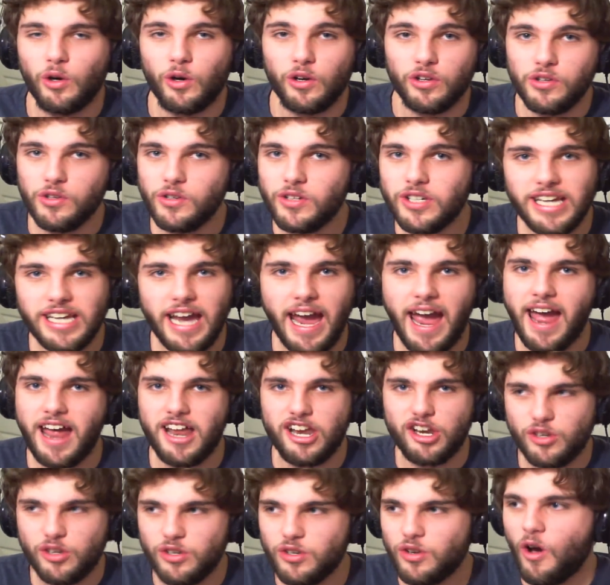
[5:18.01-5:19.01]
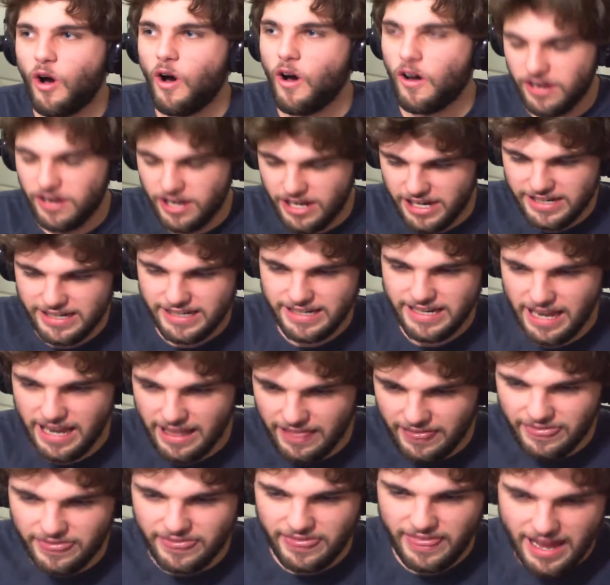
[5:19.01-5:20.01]
You cannot get
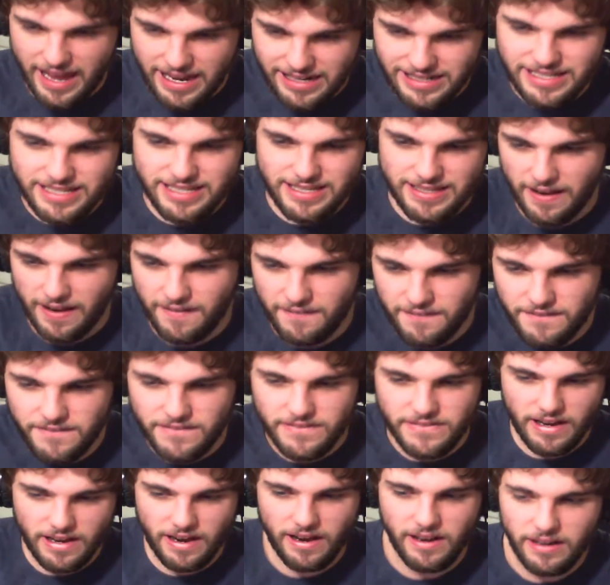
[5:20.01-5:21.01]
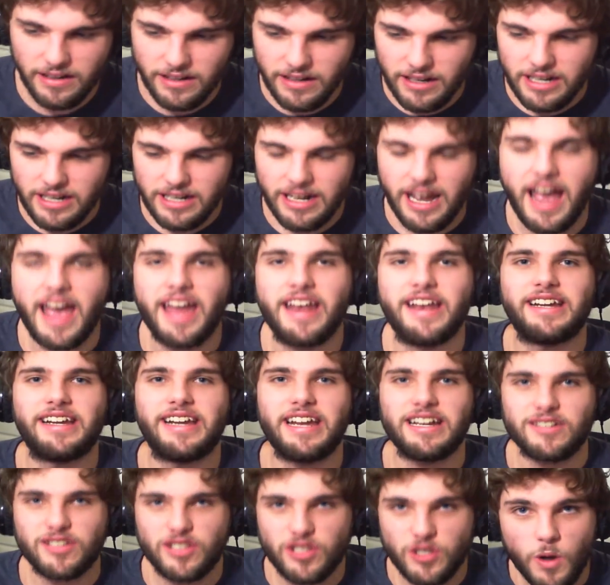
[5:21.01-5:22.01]
that stuff done. And it
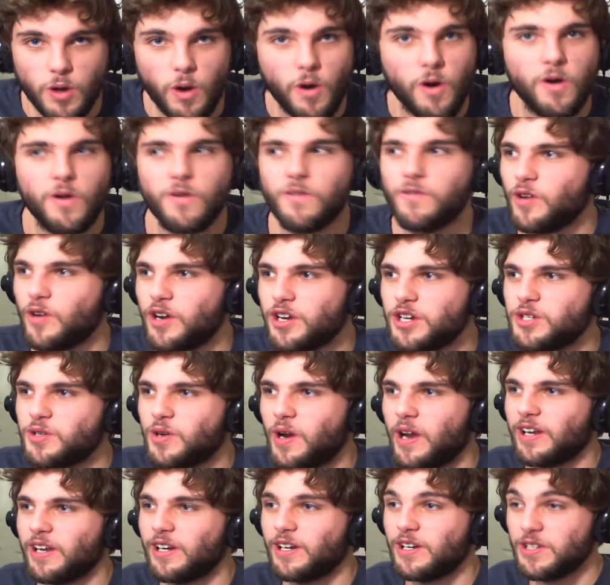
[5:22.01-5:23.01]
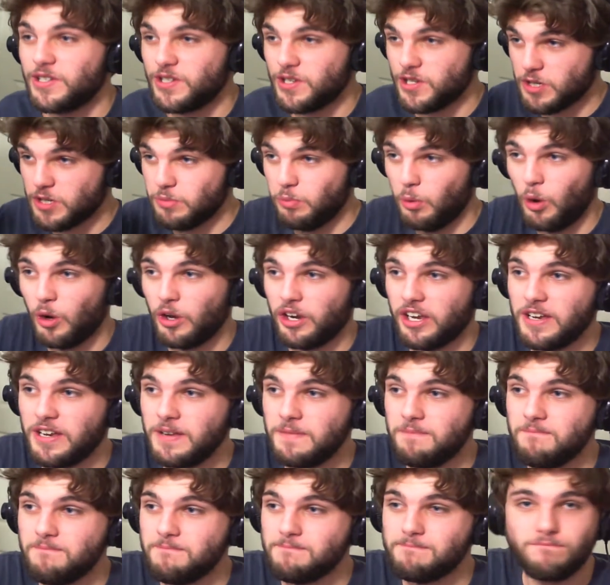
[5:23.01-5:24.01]
gets so frustrating, because you spawn in,
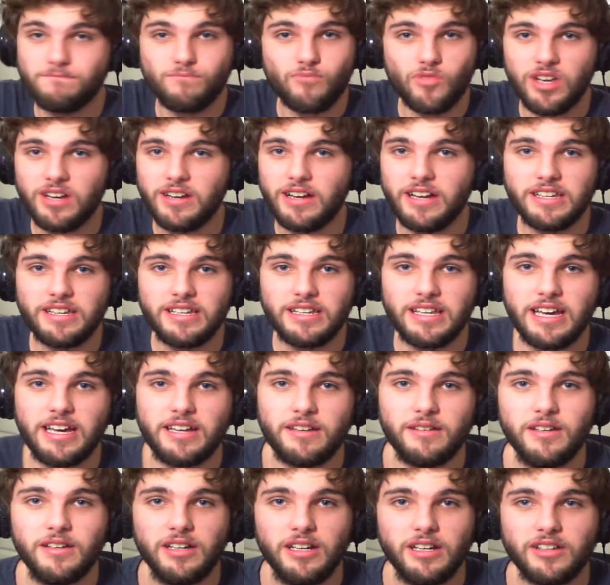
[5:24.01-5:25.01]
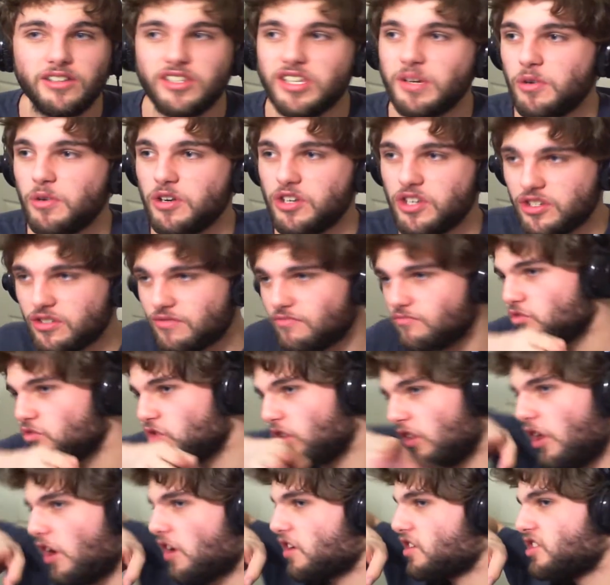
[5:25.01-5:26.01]
and you're dead. Someone just
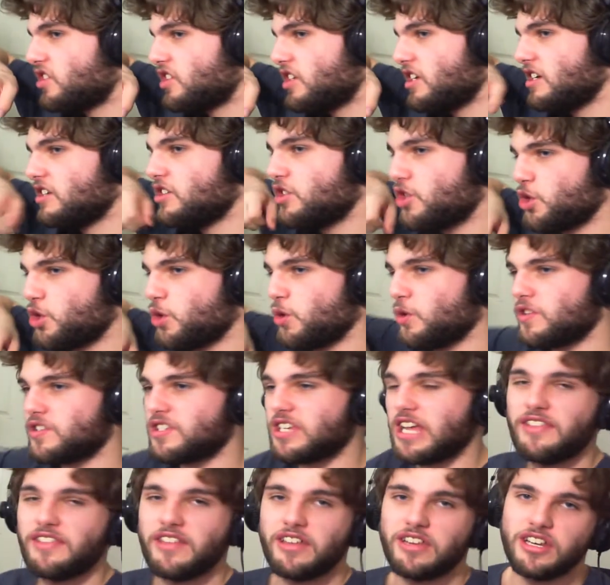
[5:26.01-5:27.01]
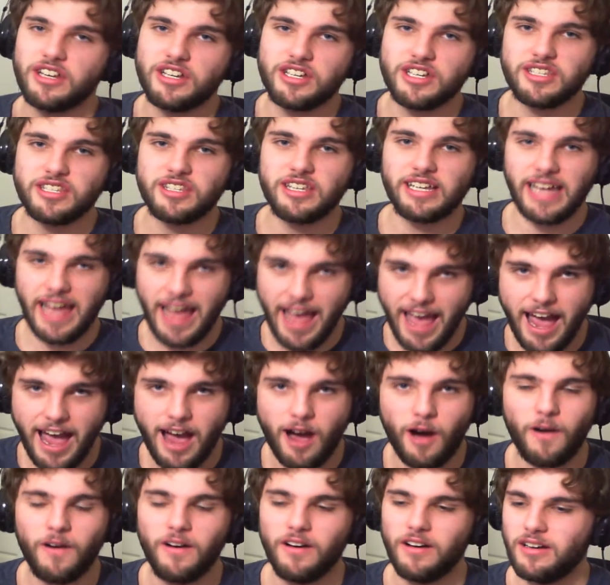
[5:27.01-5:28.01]
locks to you, shoots, and then you're just like, ow!
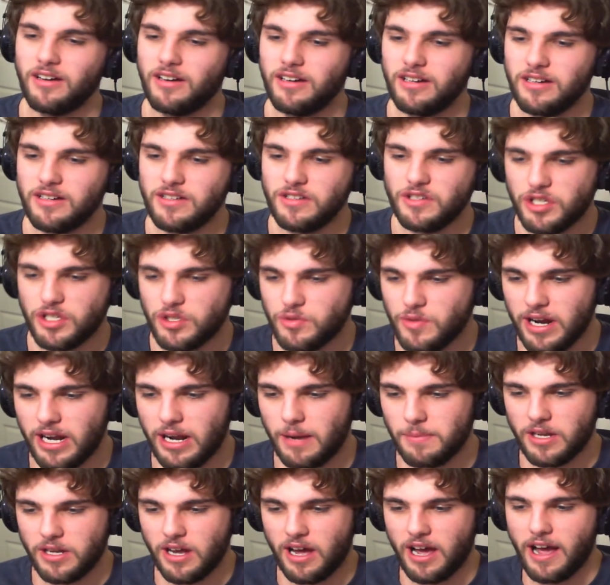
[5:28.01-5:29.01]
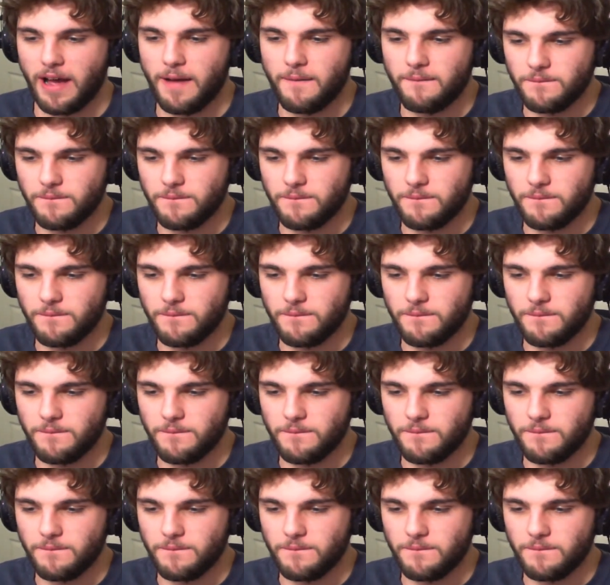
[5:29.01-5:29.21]
Straight up die.